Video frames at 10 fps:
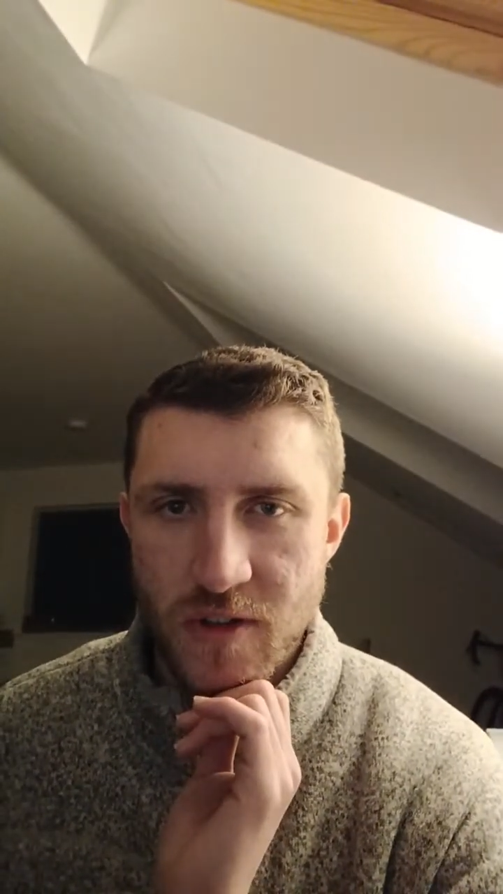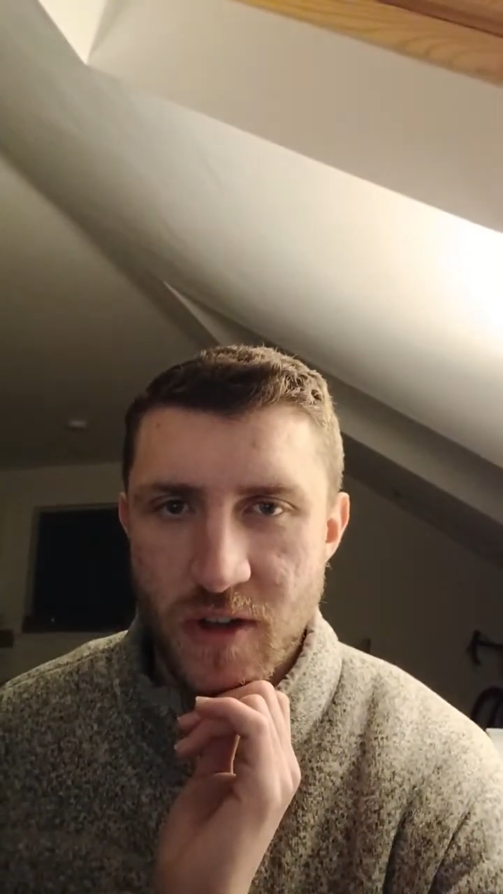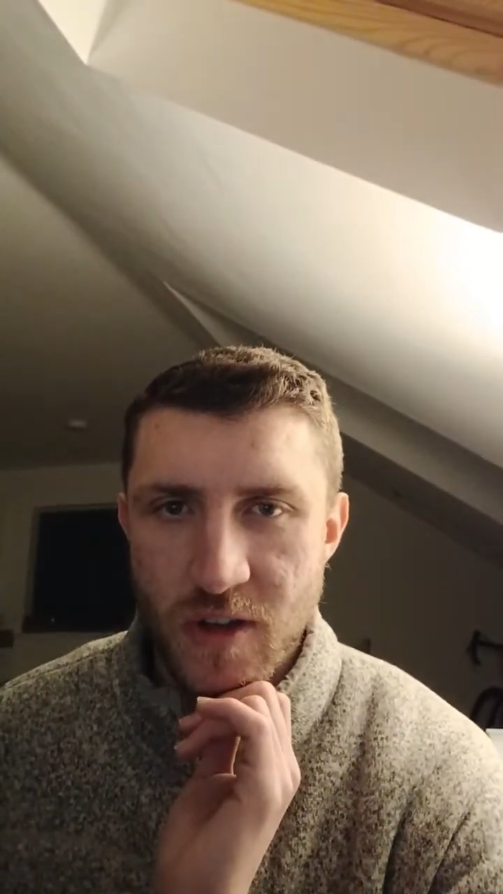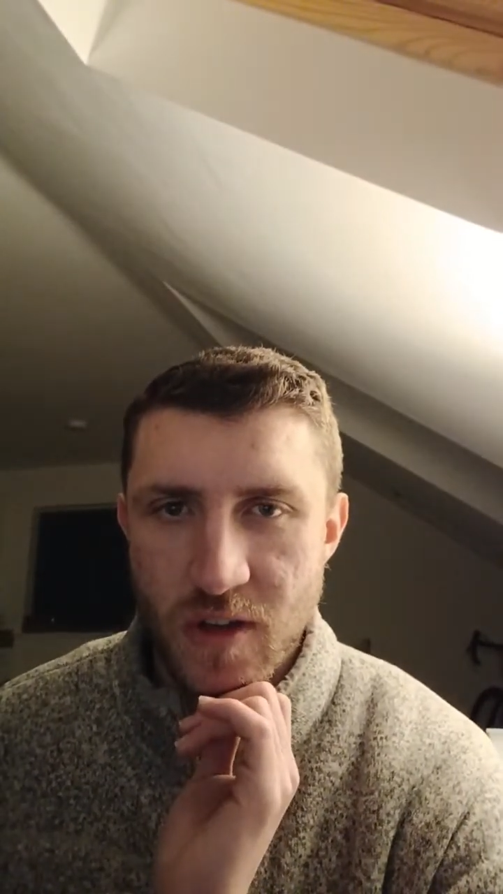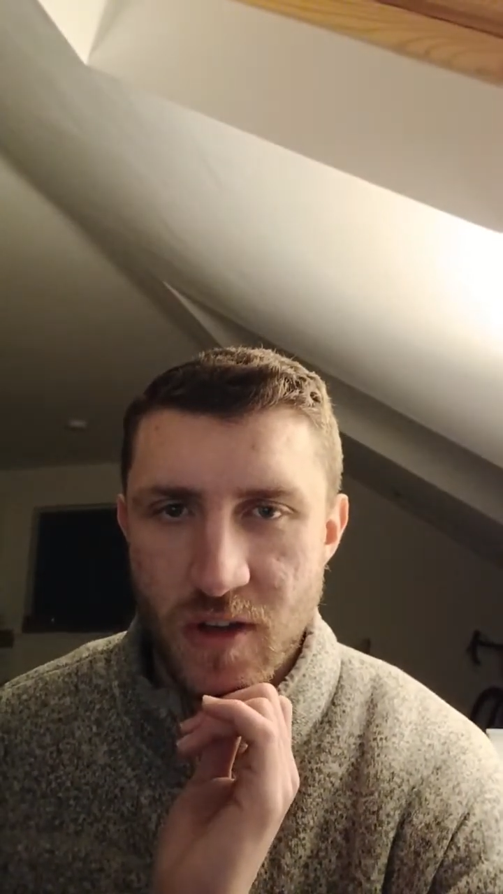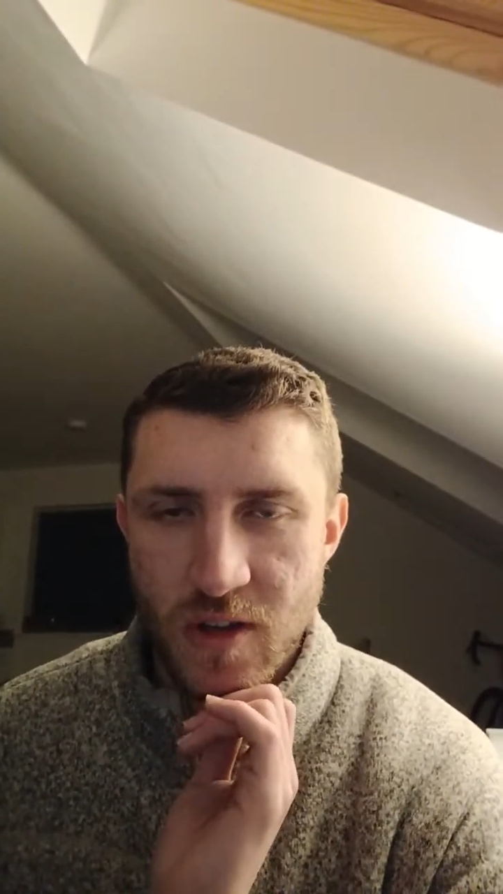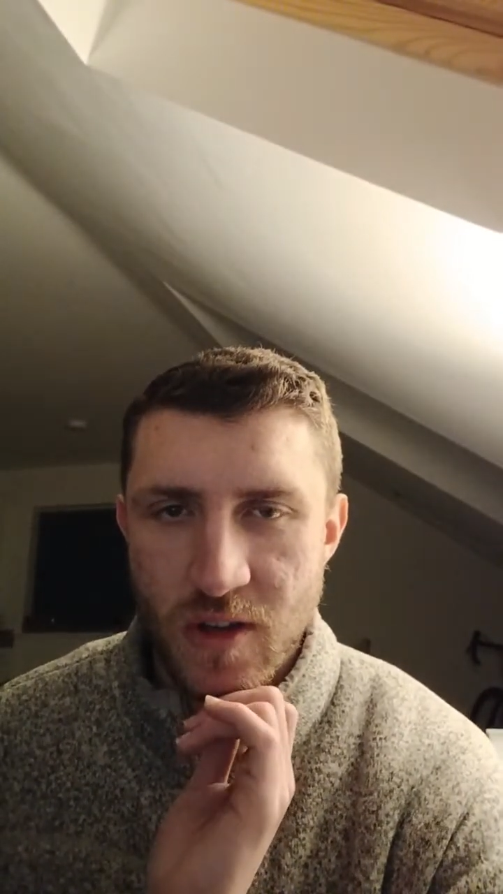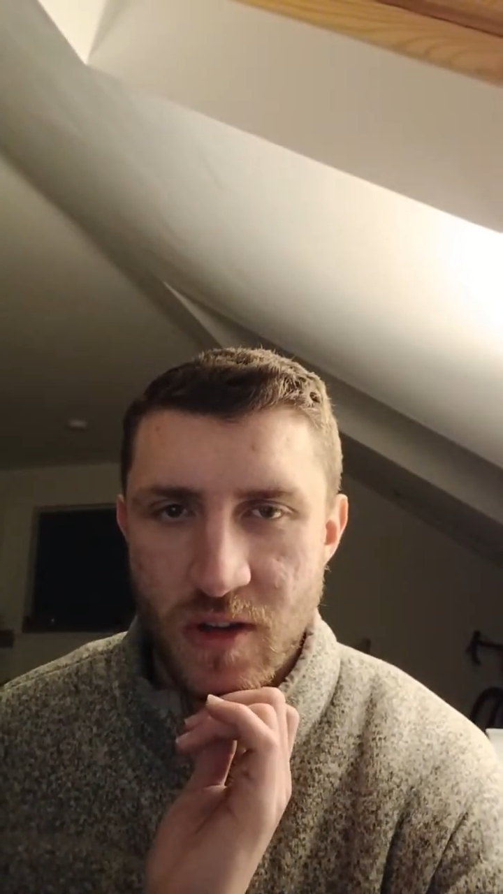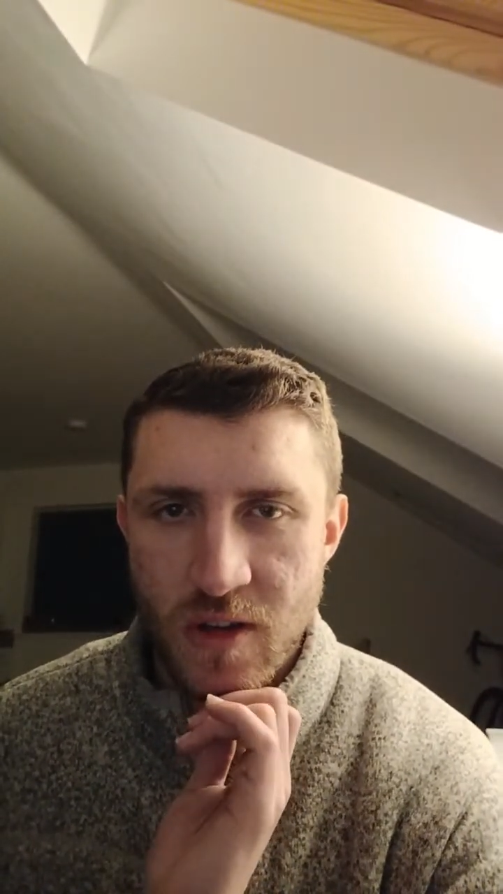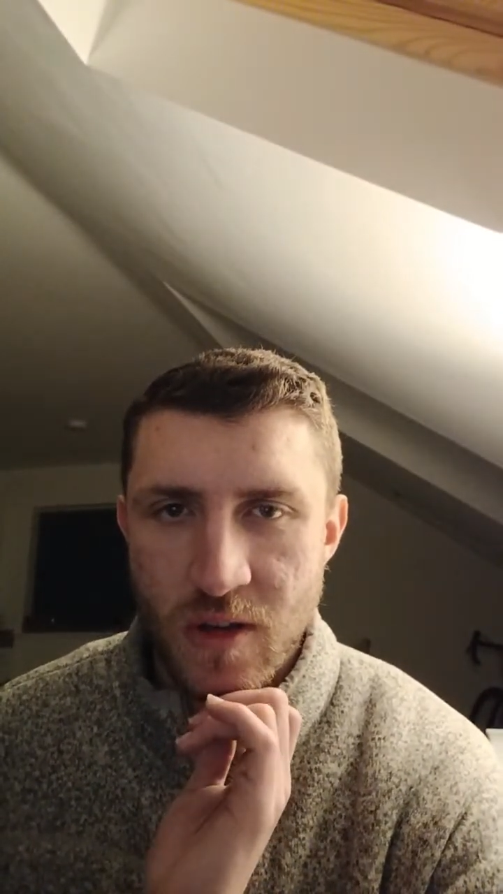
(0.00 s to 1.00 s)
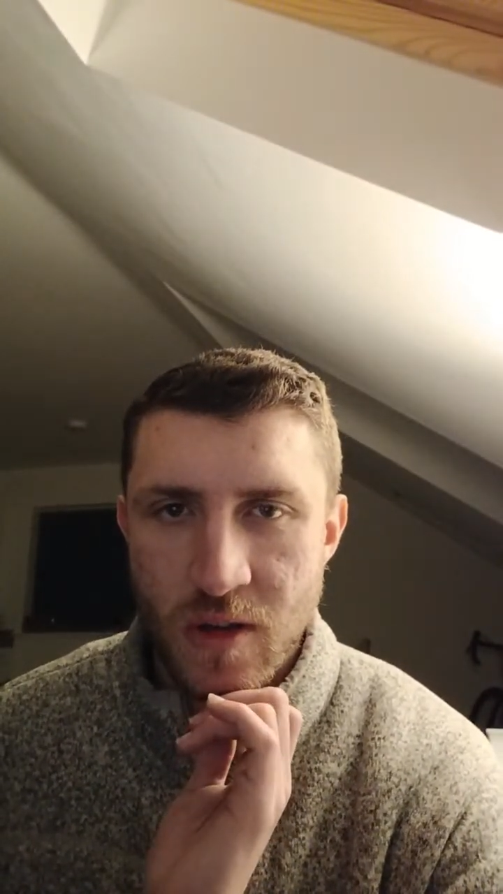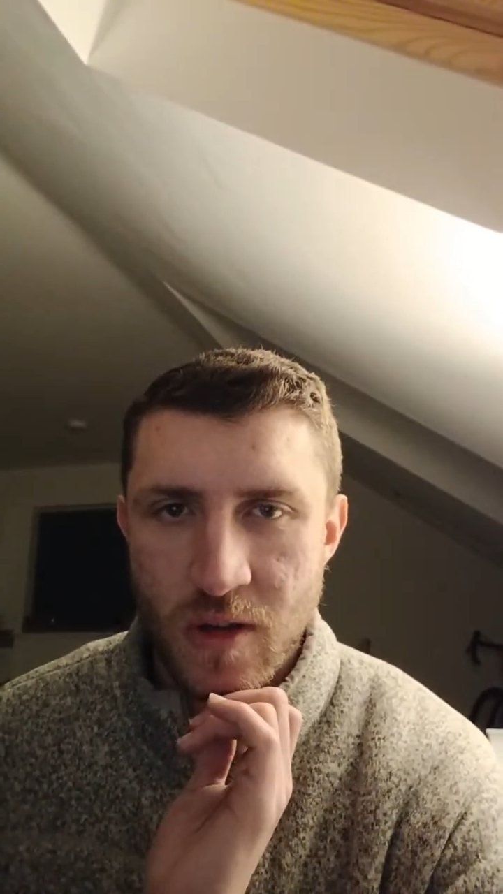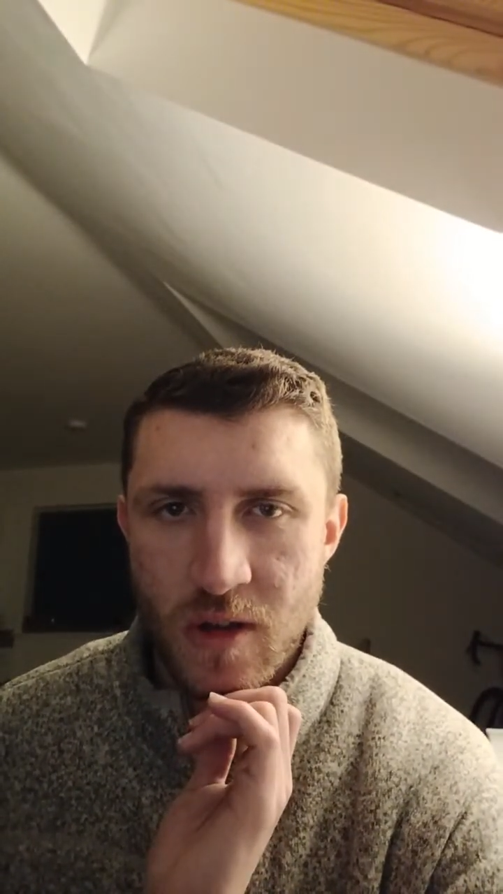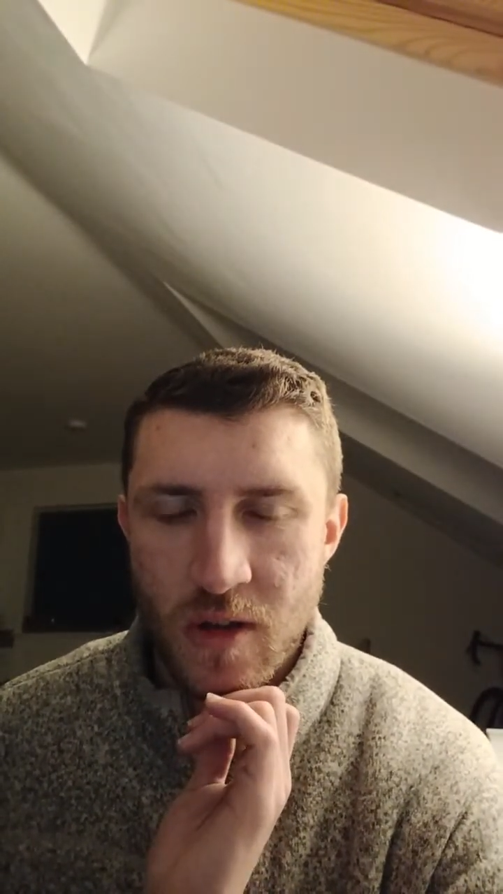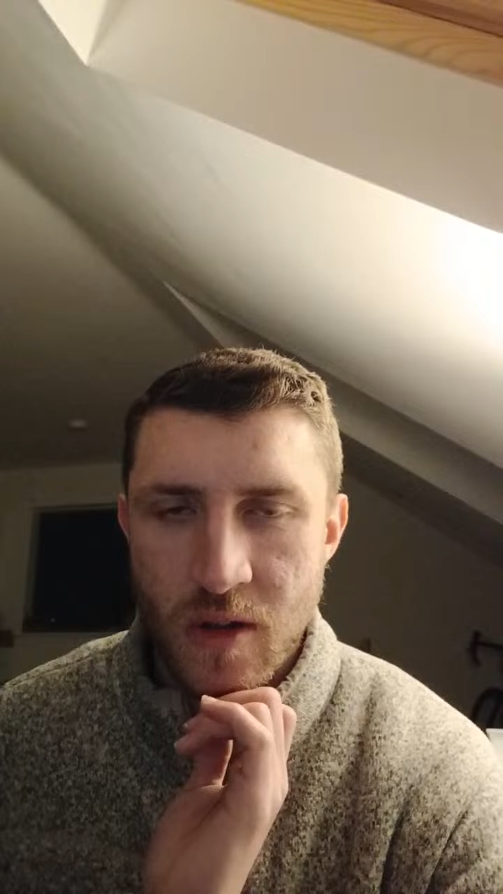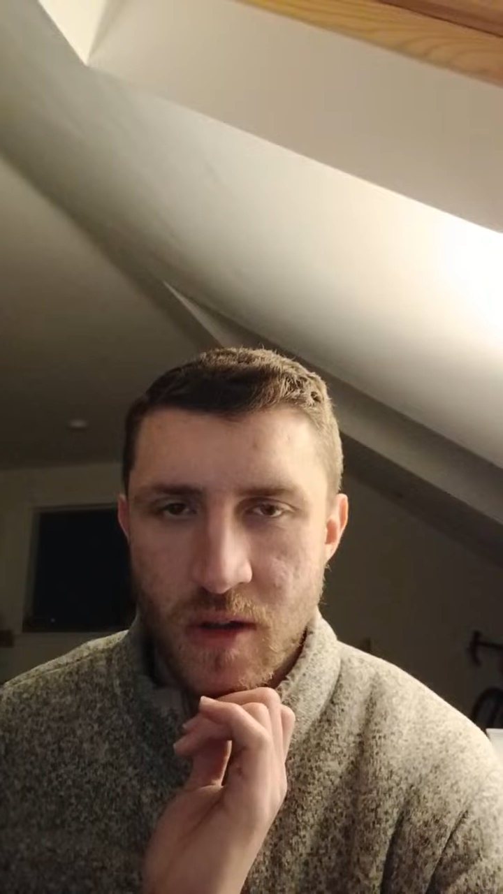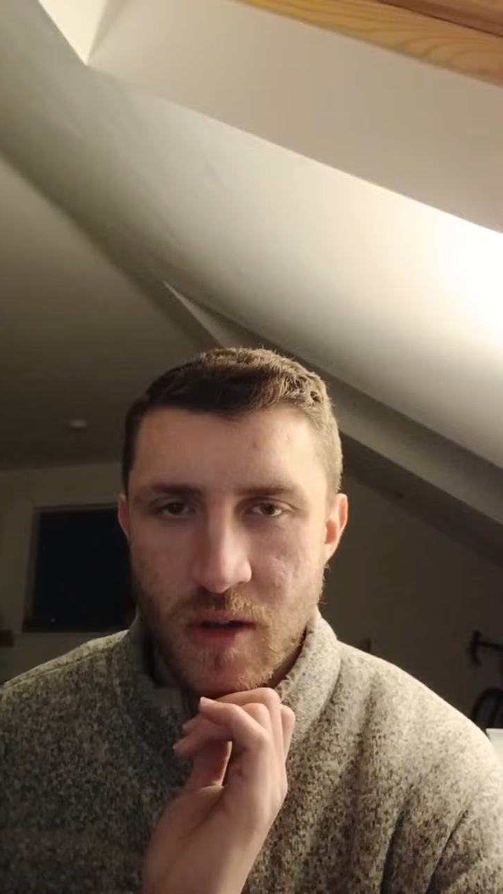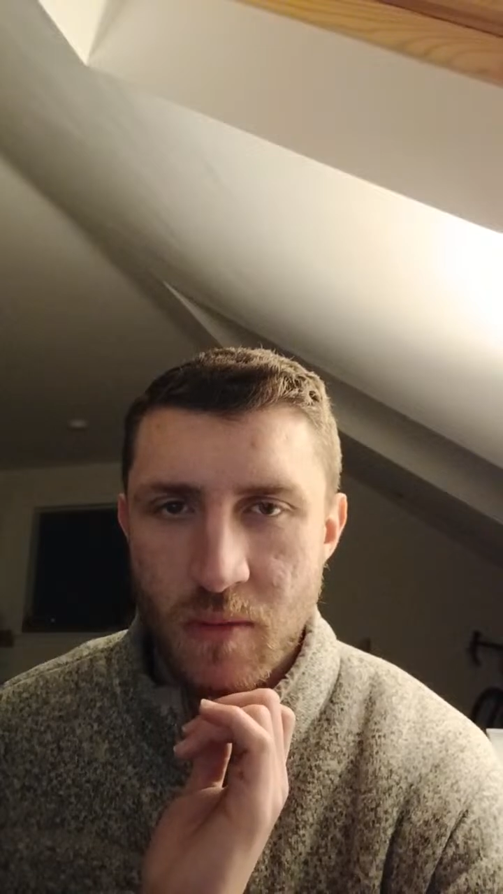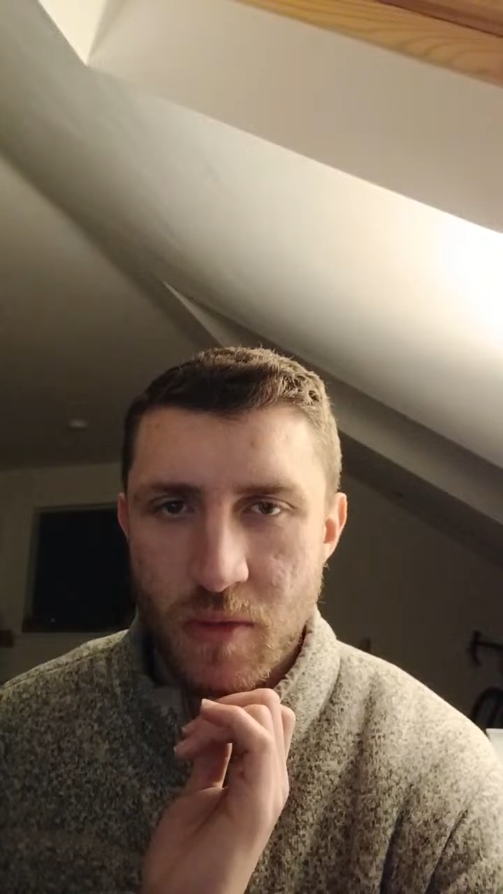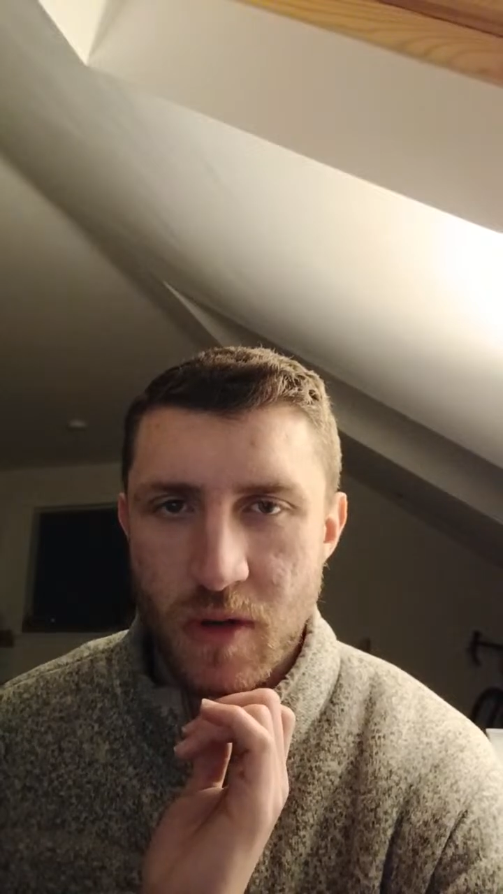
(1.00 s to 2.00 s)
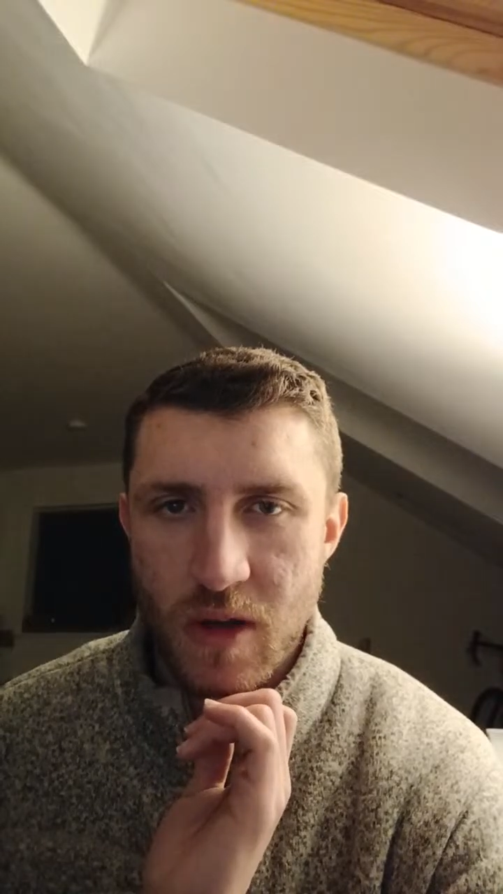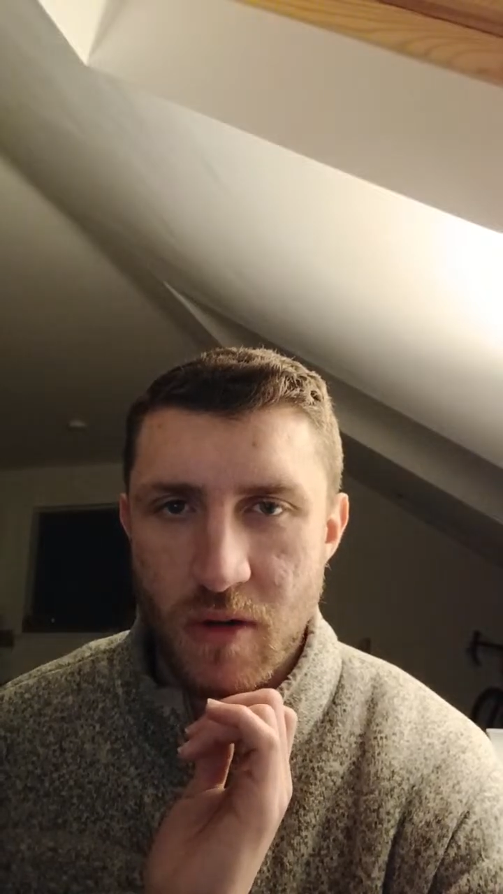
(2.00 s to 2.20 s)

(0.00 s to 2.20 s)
to play